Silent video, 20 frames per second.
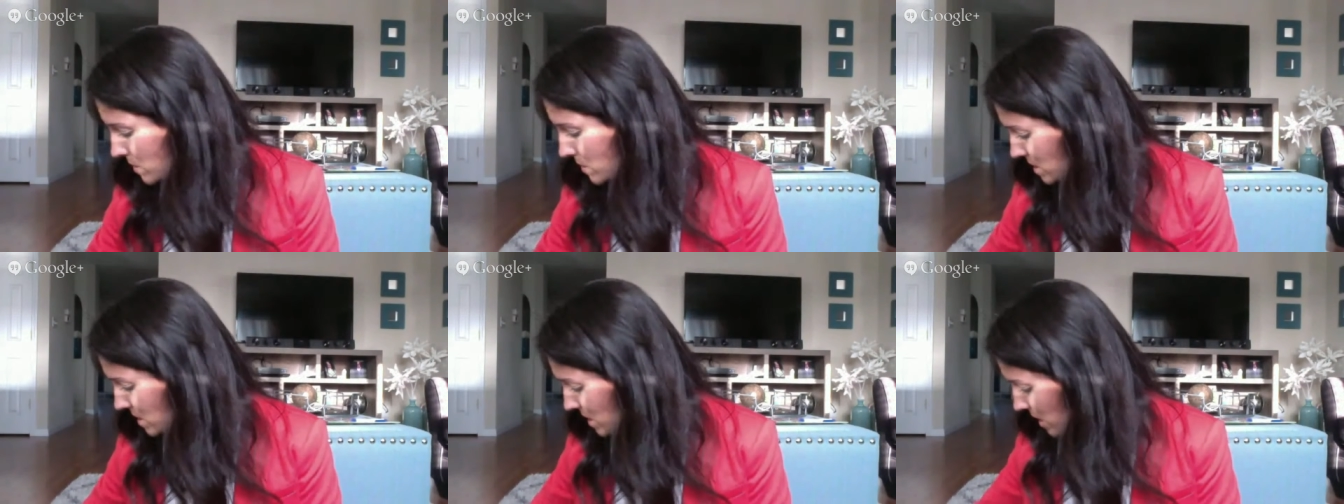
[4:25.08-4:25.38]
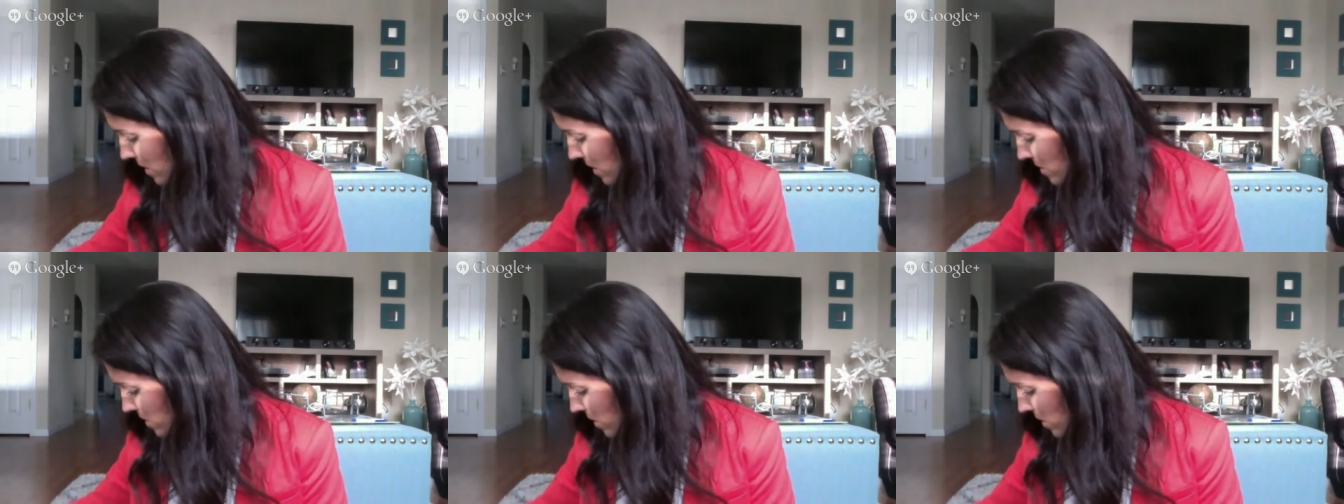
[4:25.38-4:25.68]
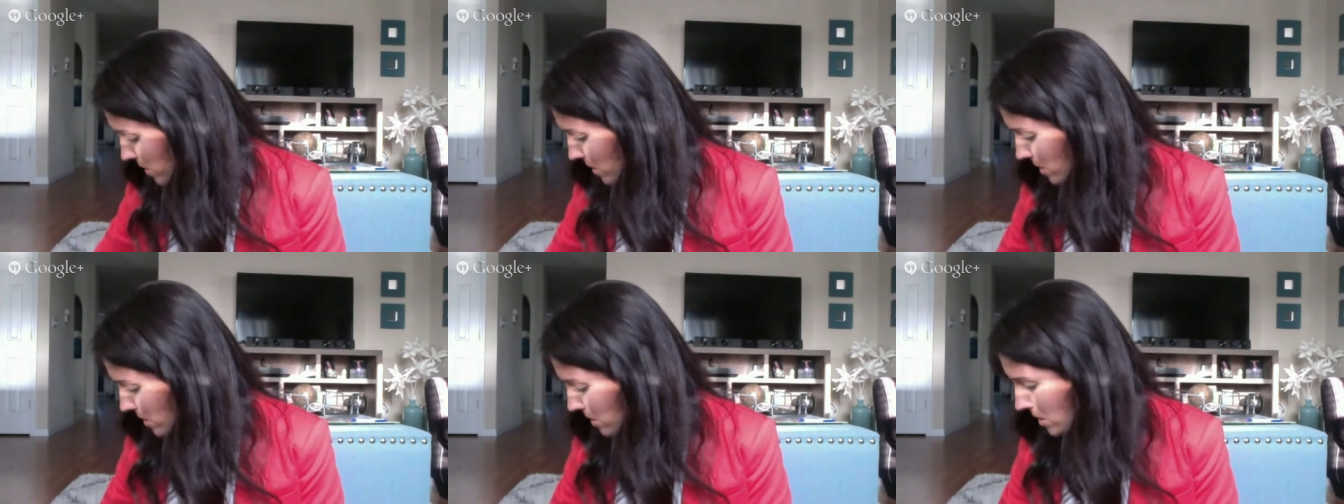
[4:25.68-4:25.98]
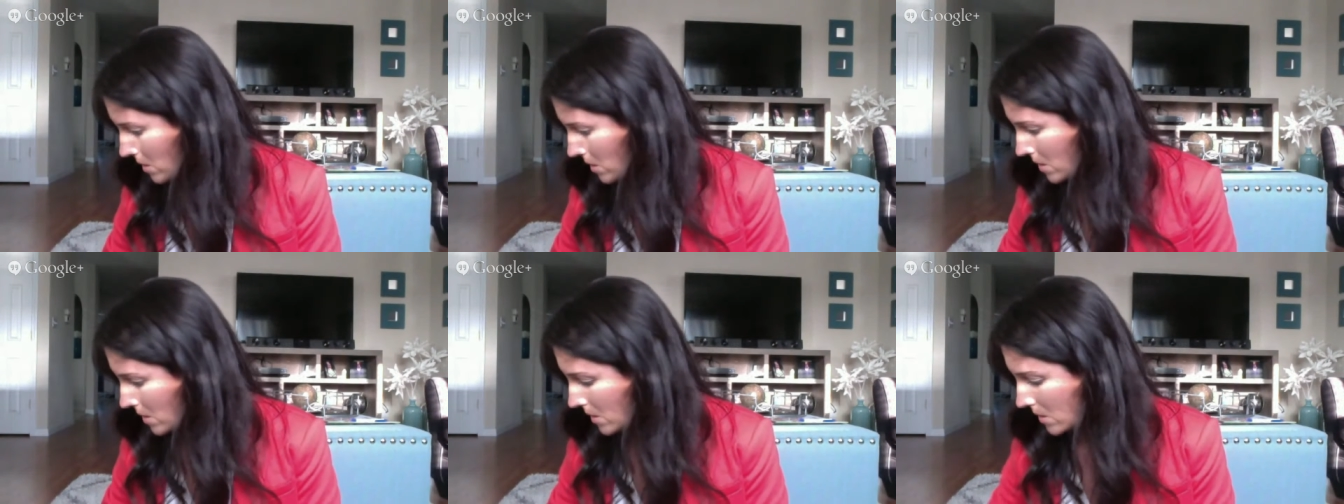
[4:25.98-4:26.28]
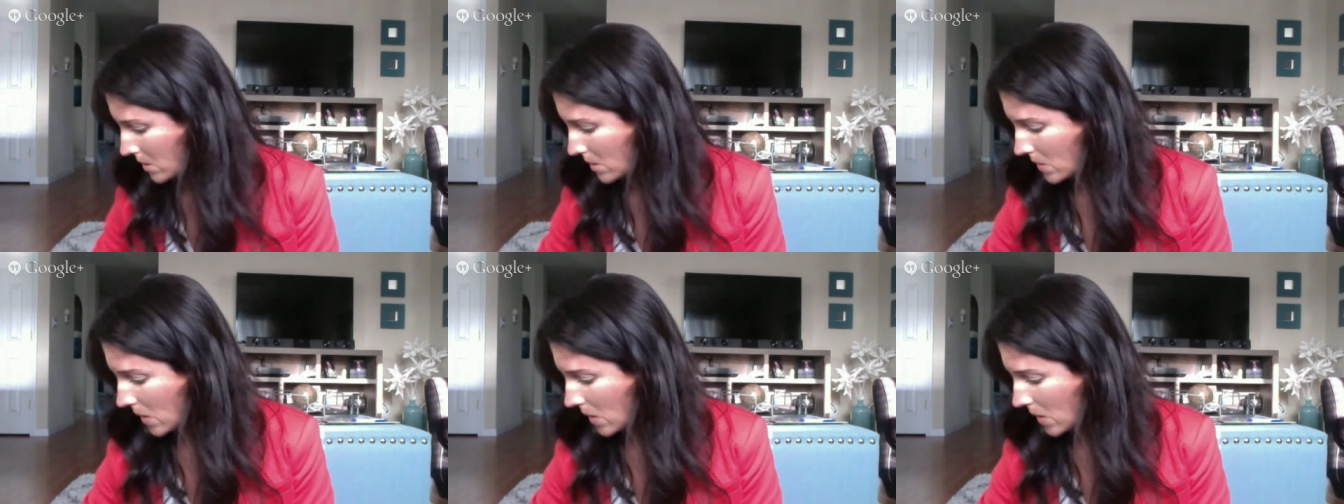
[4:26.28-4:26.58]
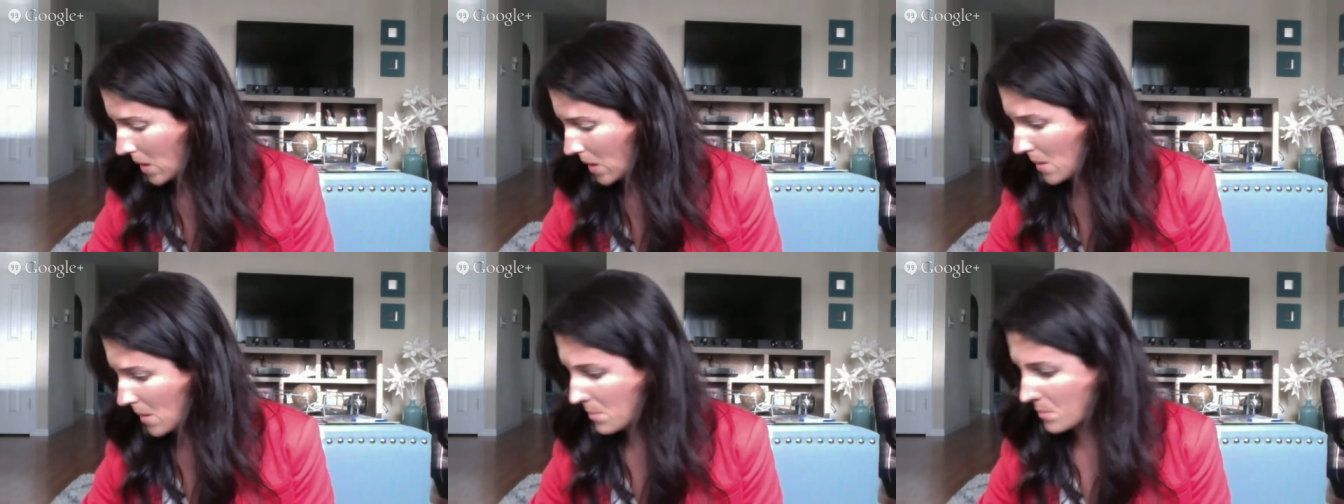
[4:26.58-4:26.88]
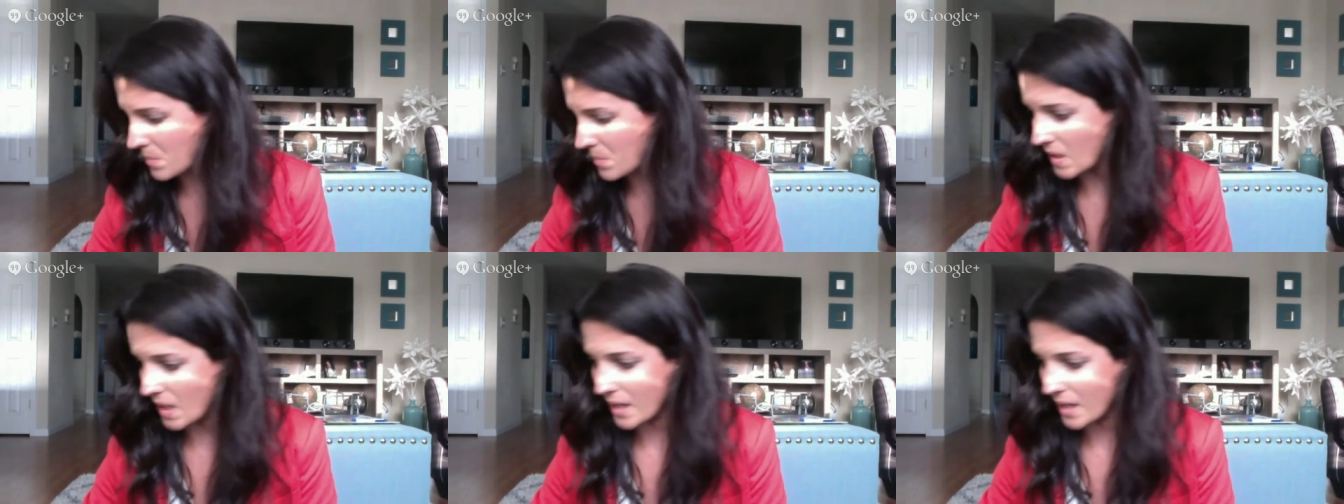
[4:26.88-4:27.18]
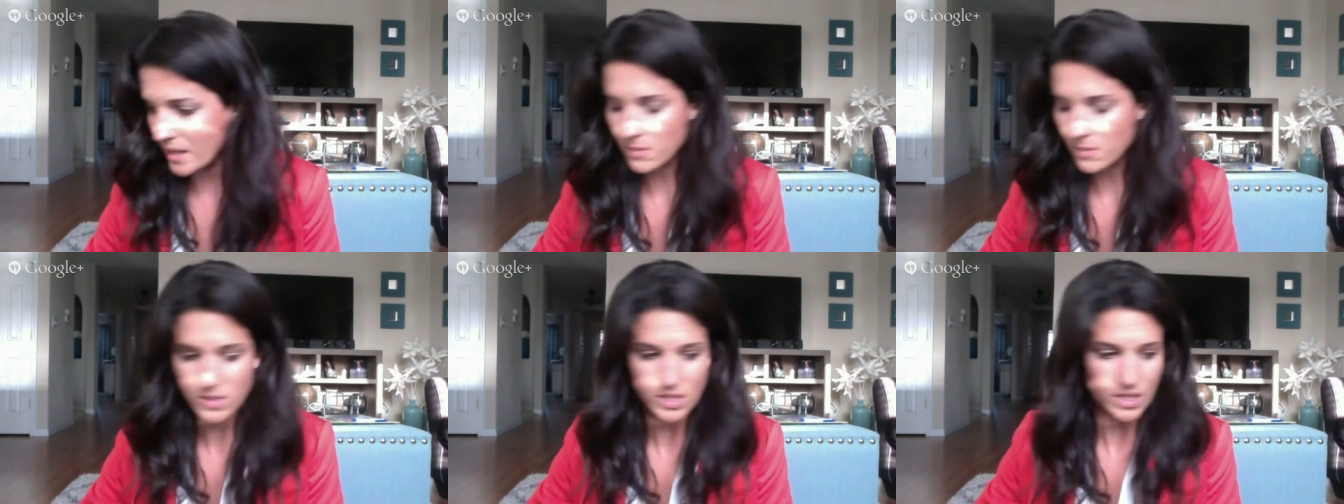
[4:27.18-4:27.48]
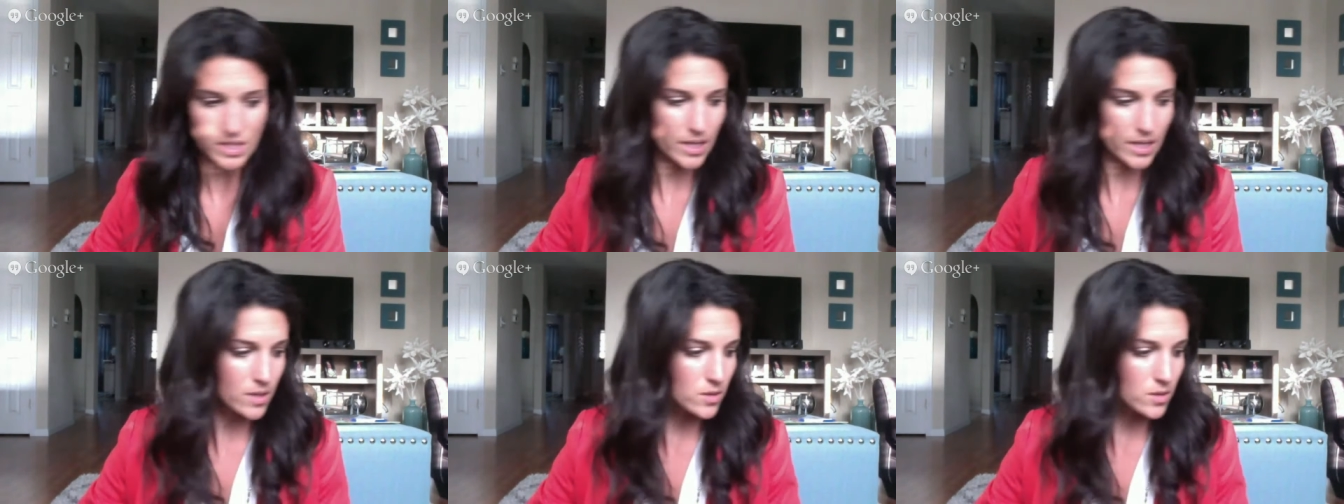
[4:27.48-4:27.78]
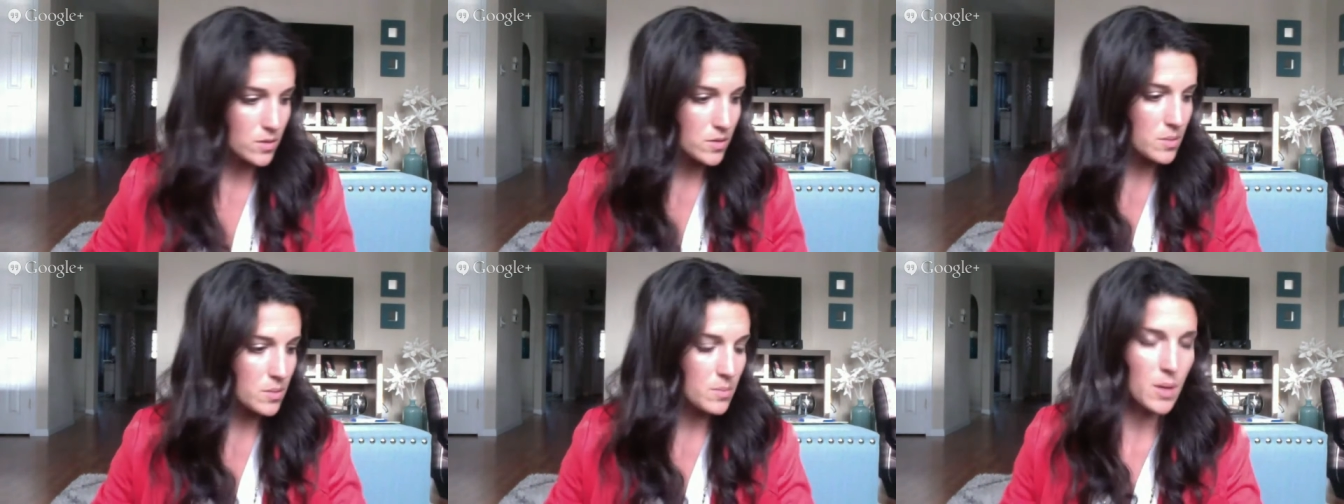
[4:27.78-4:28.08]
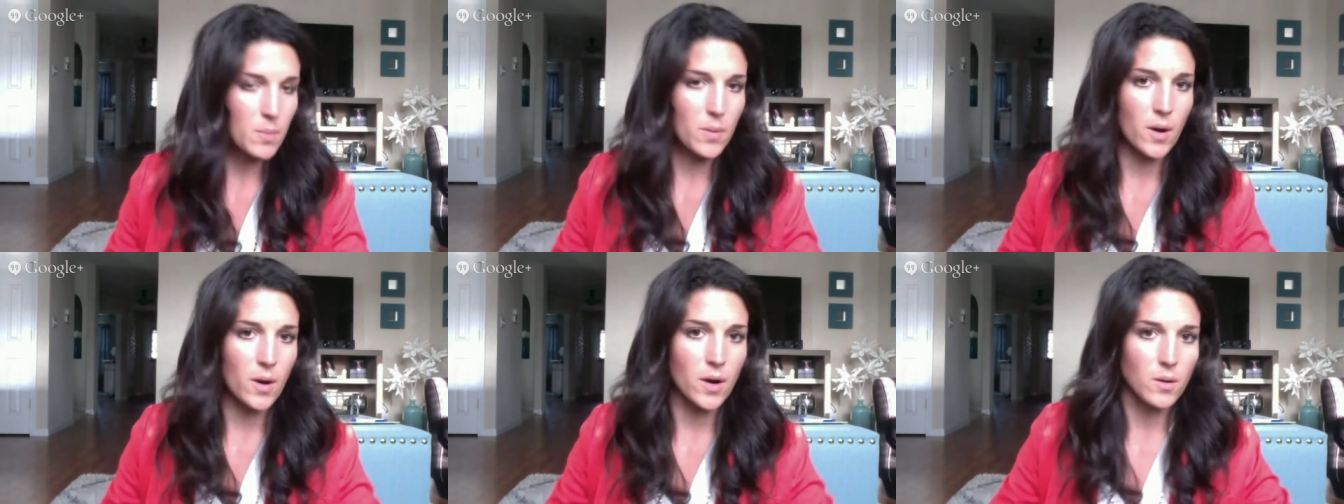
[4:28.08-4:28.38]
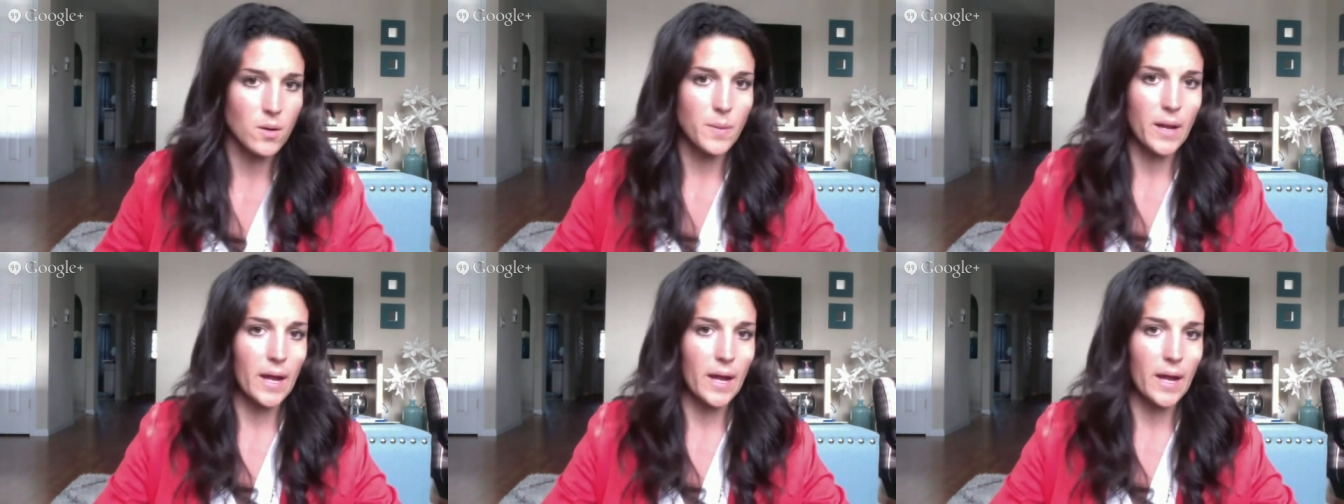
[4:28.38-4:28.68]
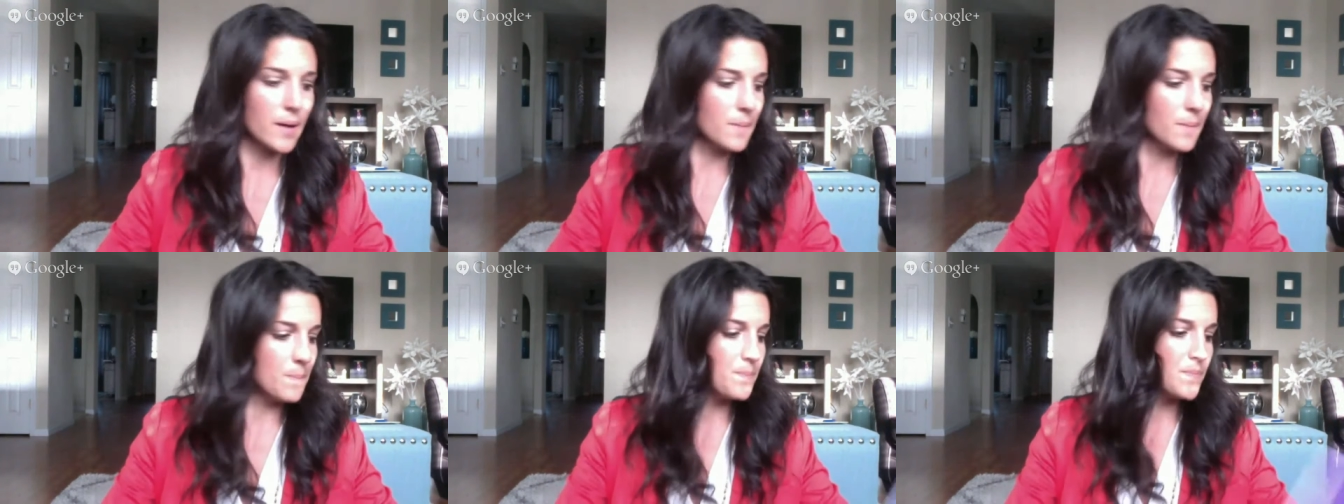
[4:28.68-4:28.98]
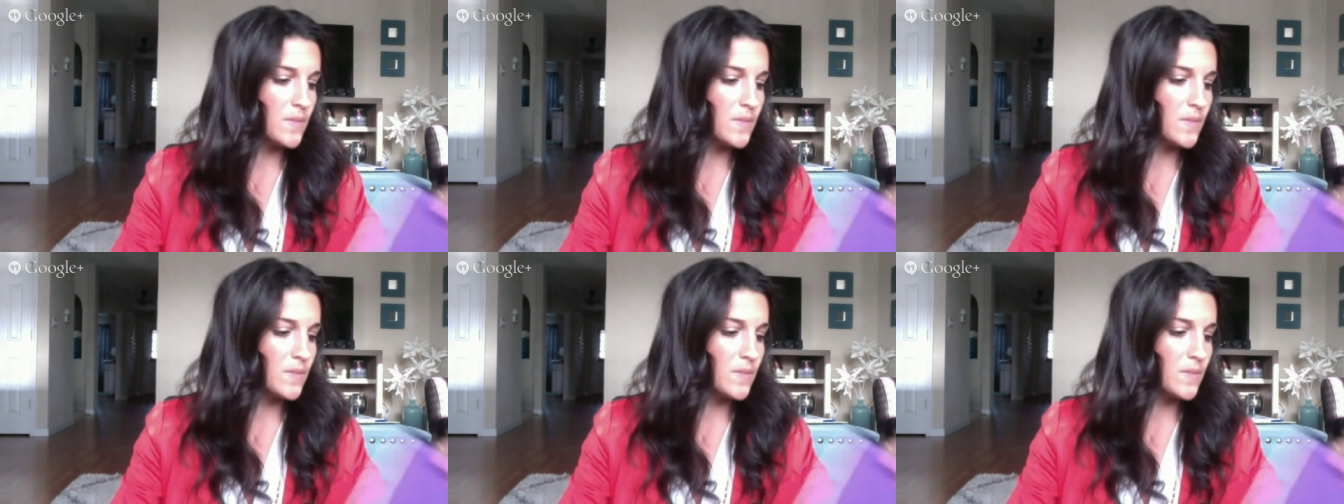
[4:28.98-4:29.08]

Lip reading: things are going to be items that I include in my borrow bag.